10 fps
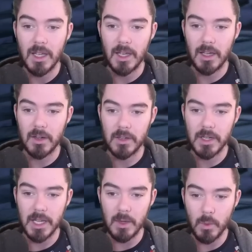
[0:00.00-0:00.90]
Uh, her
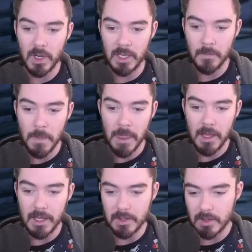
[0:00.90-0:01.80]
A1
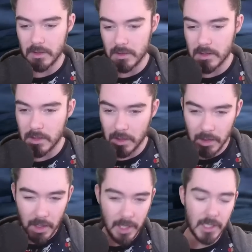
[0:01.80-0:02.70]
hits
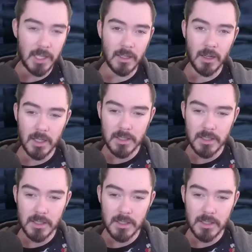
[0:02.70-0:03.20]
slightly not as